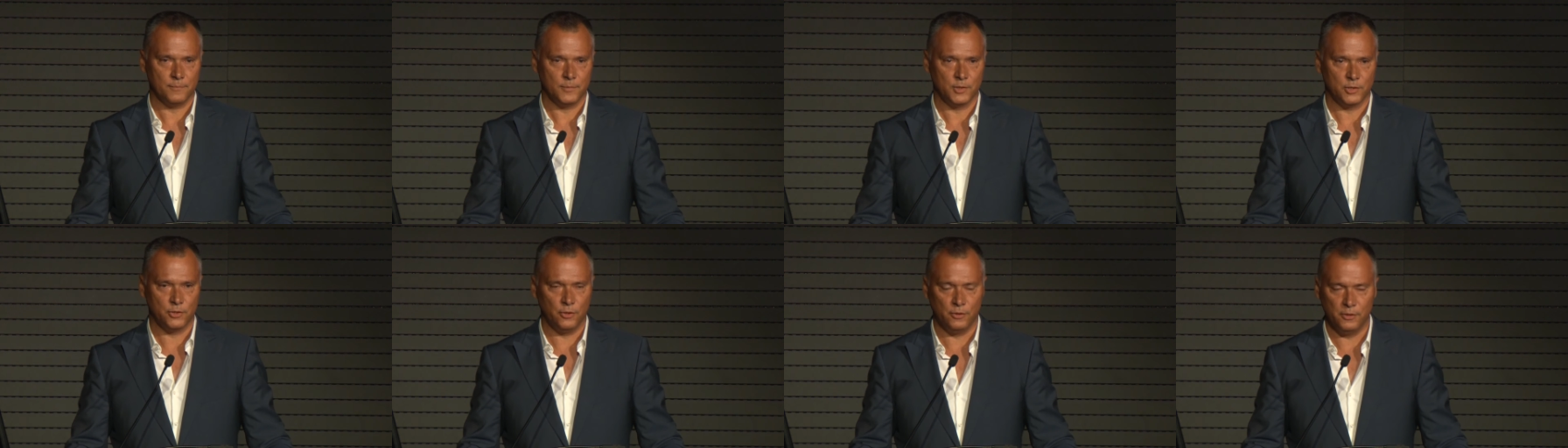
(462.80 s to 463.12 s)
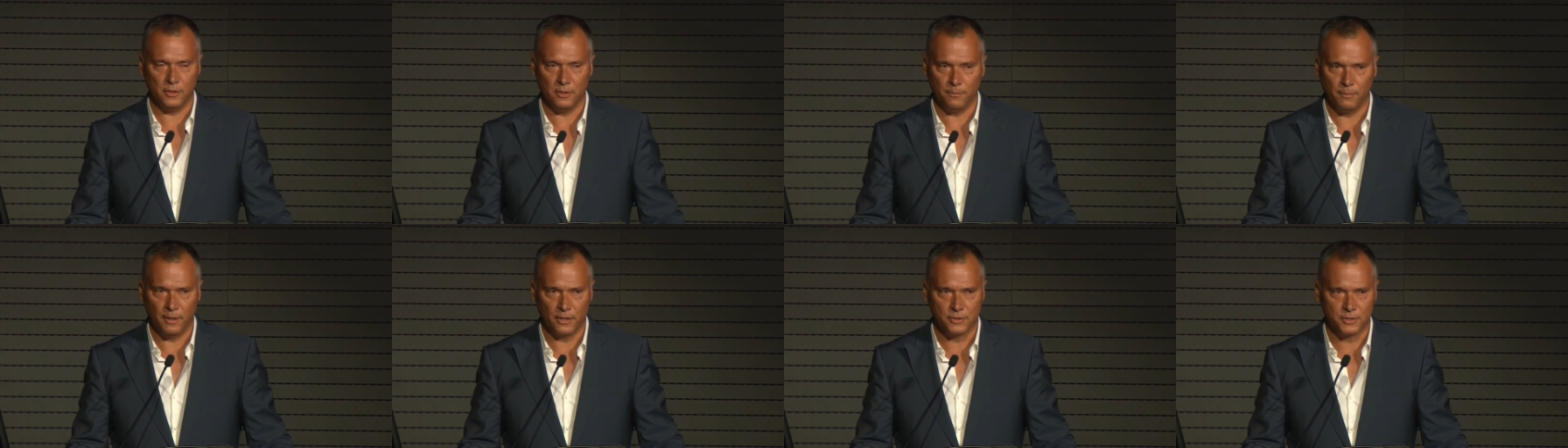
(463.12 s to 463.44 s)

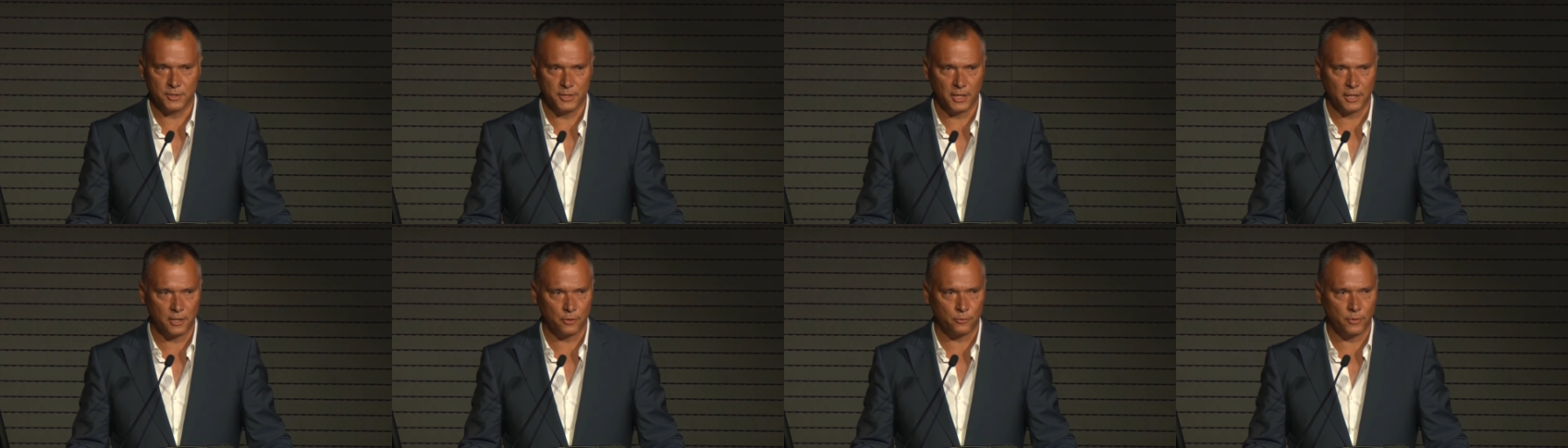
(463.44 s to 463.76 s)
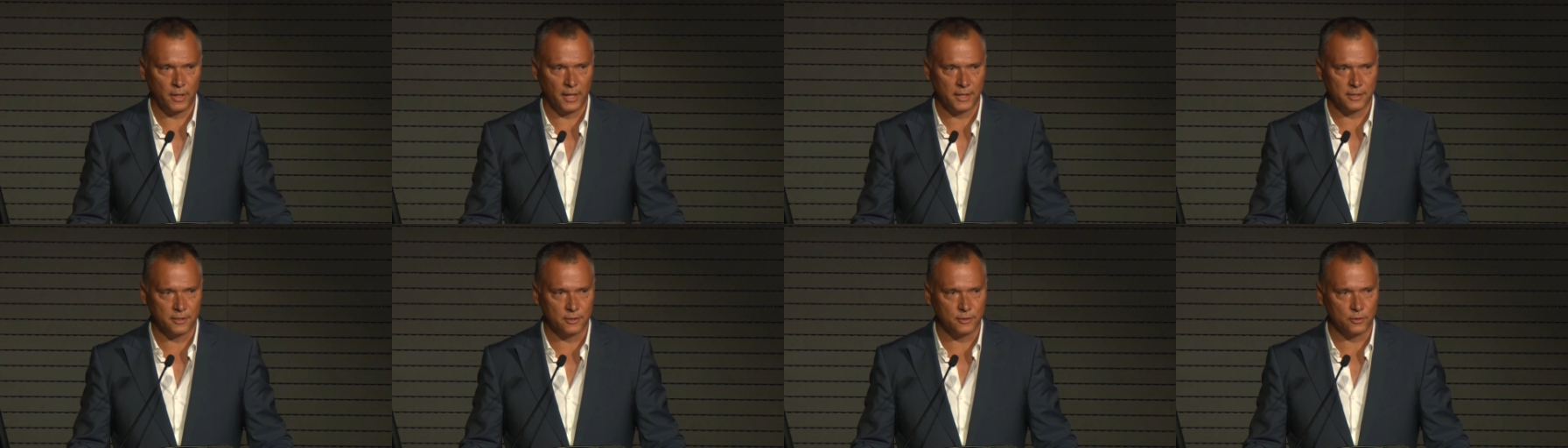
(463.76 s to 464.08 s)
Certainly the most
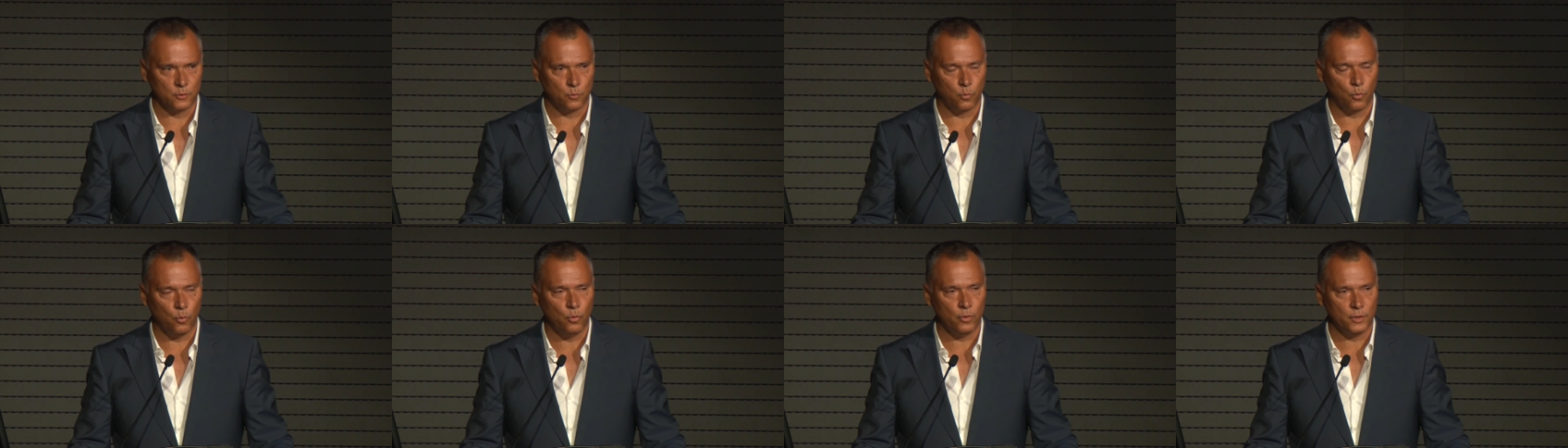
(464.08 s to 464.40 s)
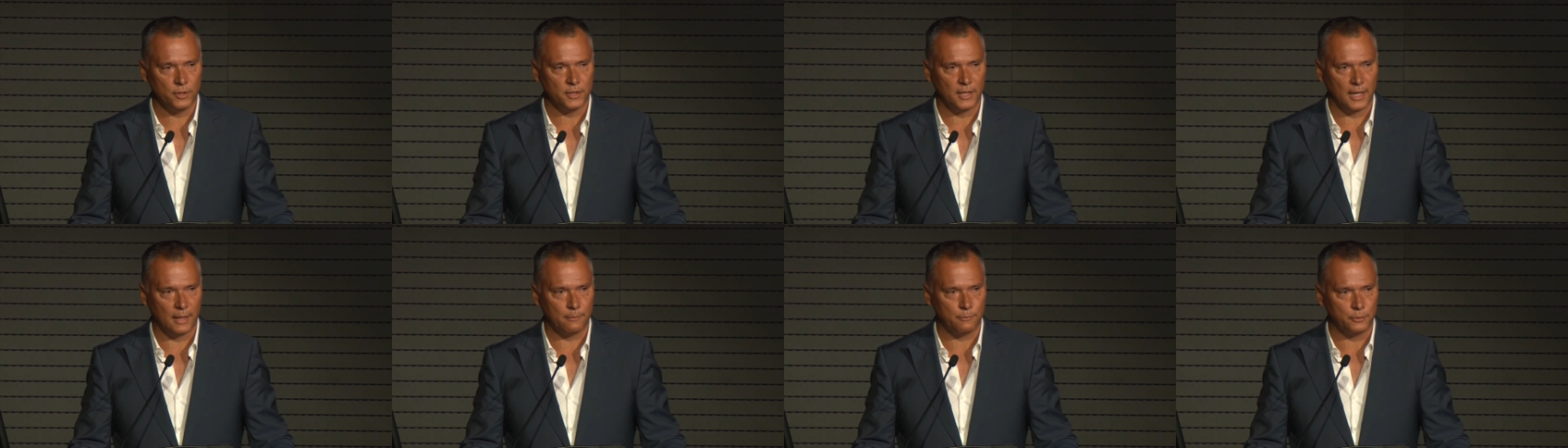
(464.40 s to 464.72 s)
decorated and
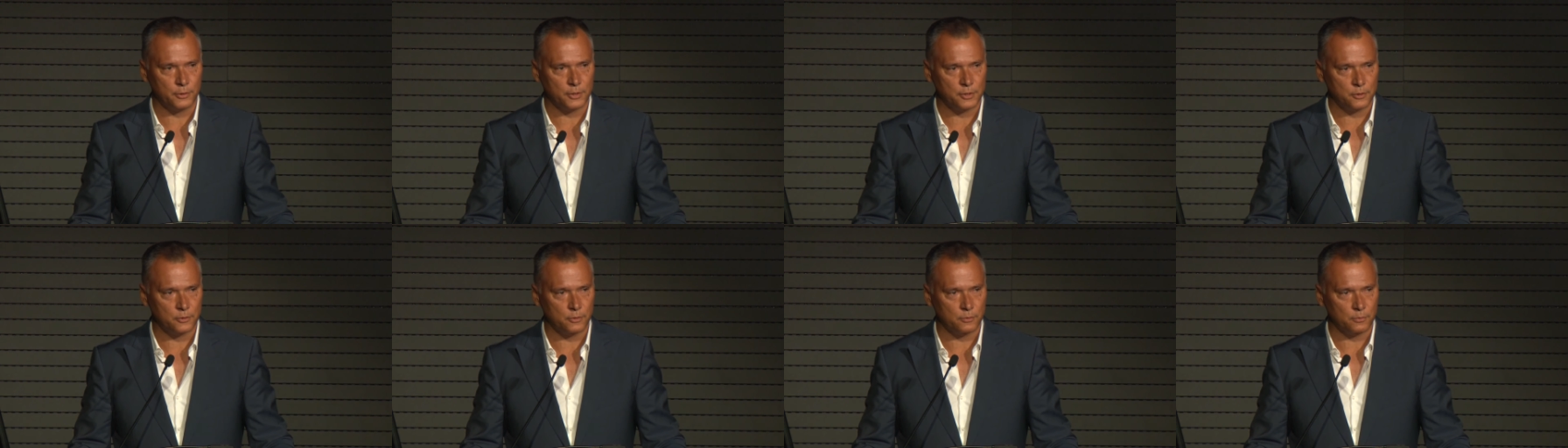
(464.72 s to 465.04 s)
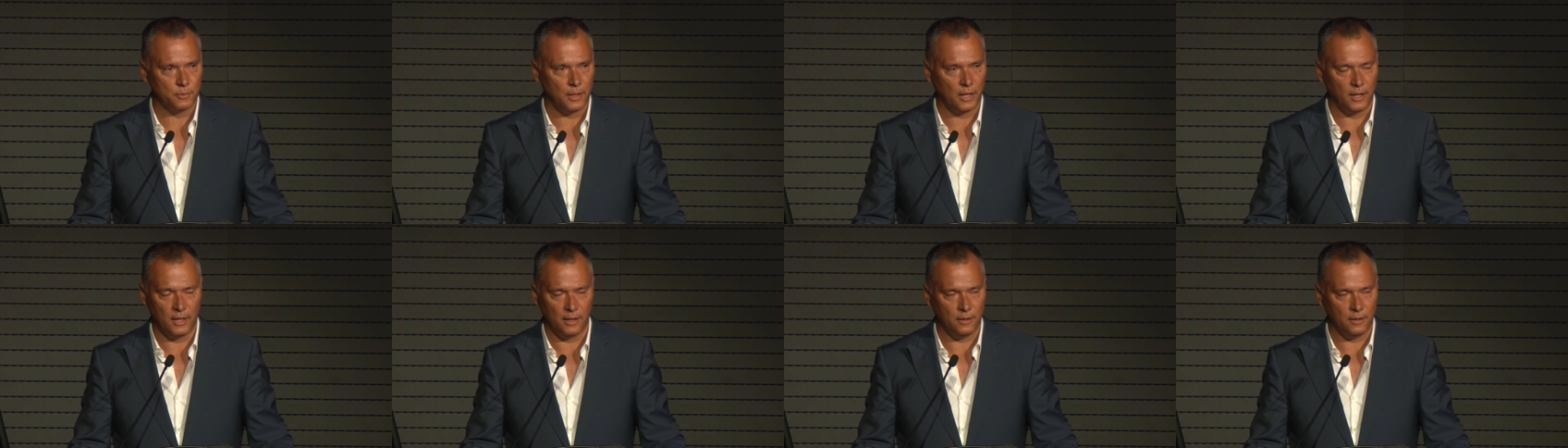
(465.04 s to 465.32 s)
awarded Aboriginal uh,